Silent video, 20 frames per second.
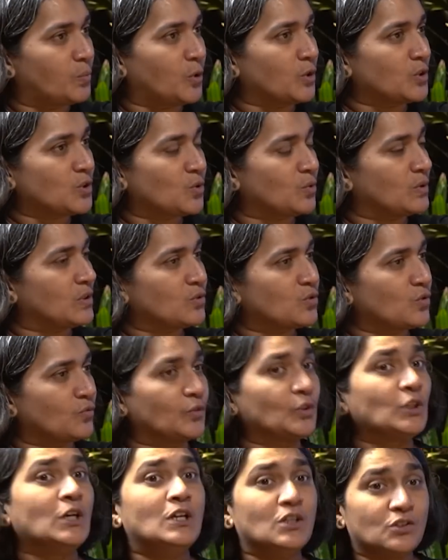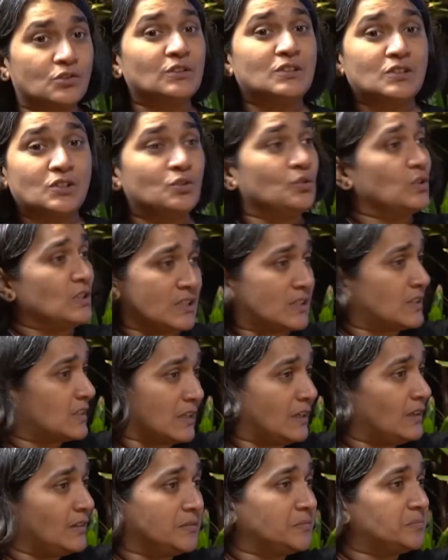pot, so on and so forth. So it's
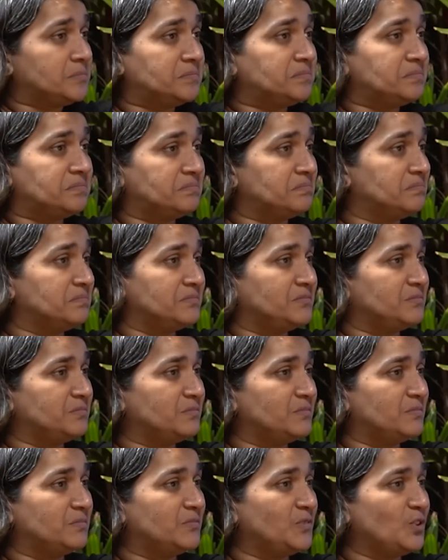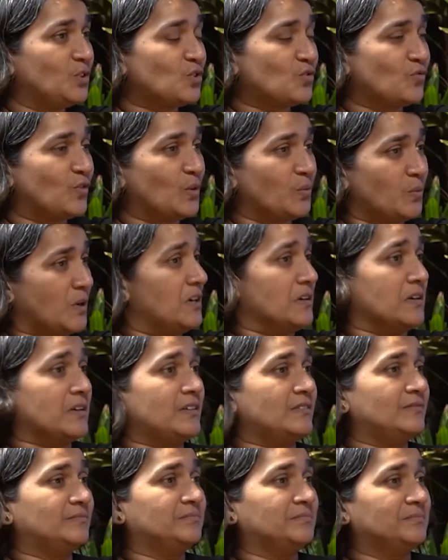still useful
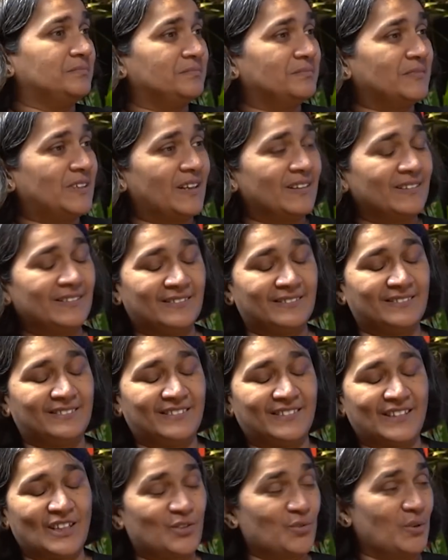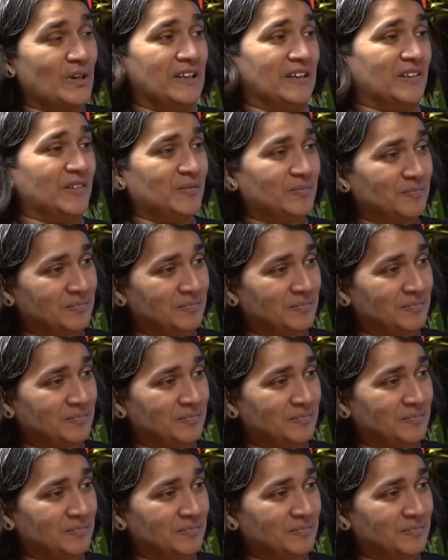work, and they're doing it.